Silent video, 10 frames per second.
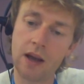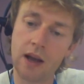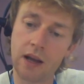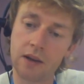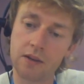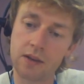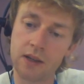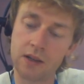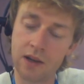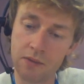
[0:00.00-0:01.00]
and
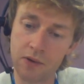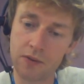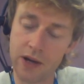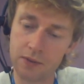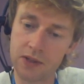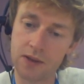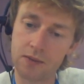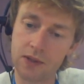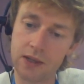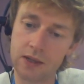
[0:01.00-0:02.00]
delivery of health
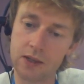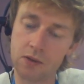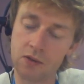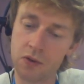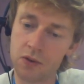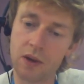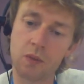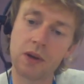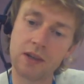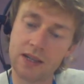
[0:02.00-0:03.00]
services. It's crucial that
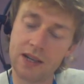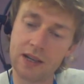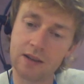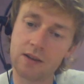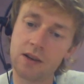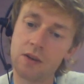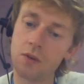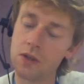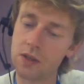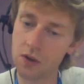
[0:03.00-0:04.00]
we understand
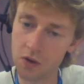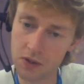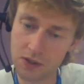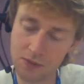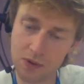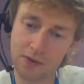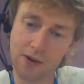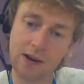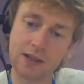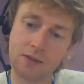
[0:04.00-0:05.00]
not just the cost of all of
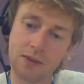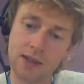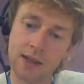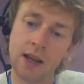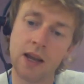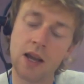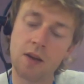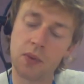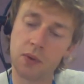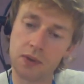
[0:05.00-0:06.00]
our activity,
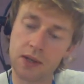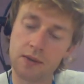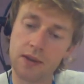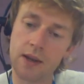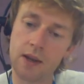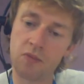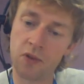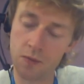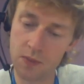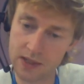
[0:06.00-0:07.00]
but also the
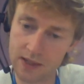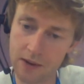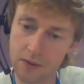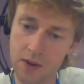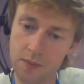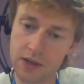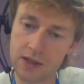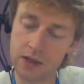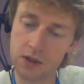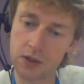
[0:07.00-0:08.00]
improvements in outcome that
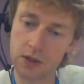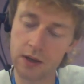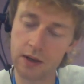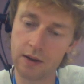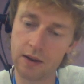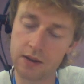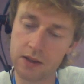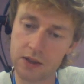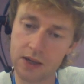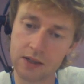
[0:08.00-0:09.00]
each
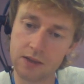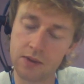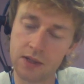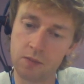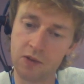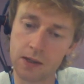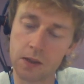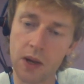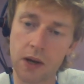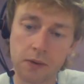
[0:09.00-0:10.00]
such activity brings
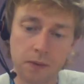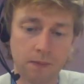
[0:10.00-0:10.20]
about.